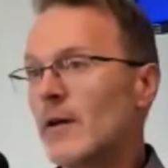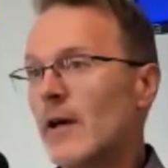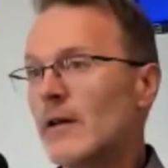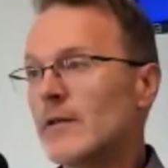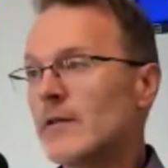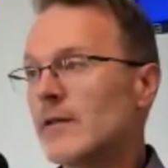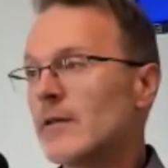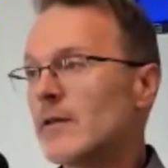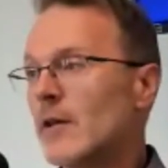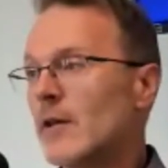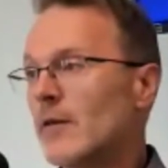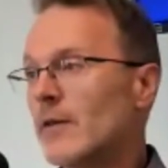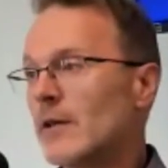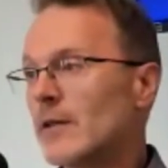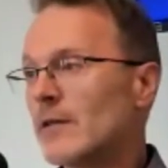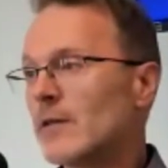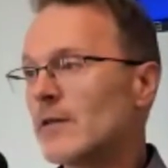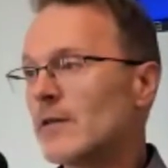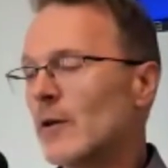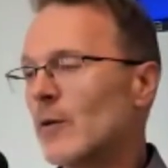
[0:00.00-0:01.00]
as the
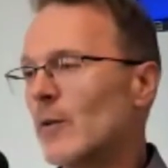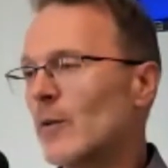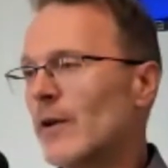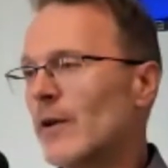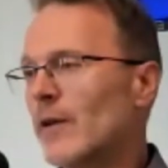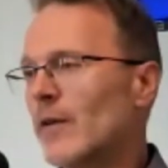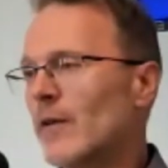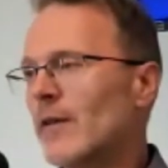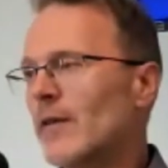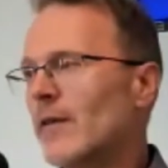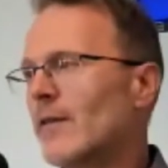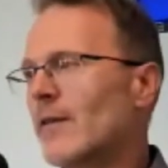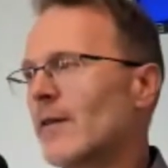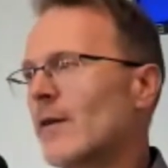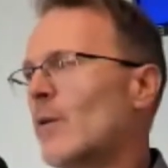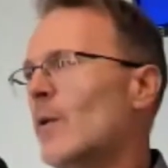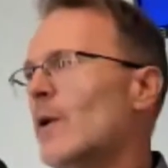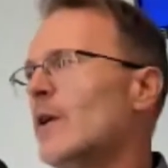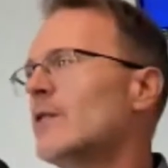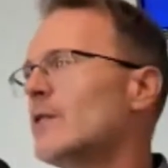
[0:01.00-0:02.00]
self-existent one, the
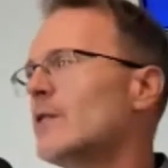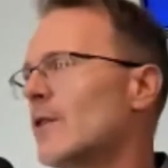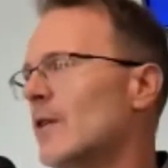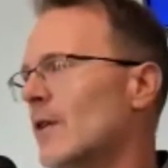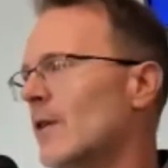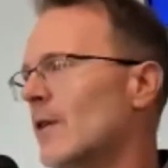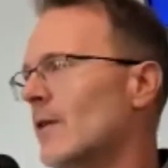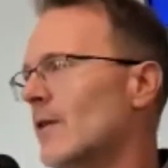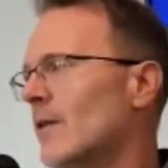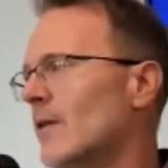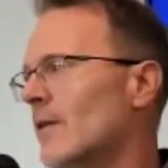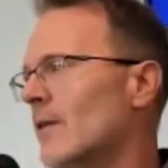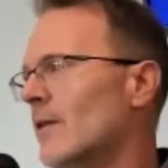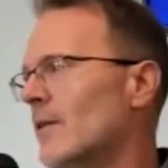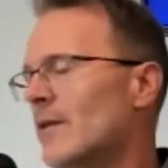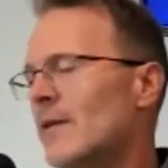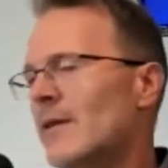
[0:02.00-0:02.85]
question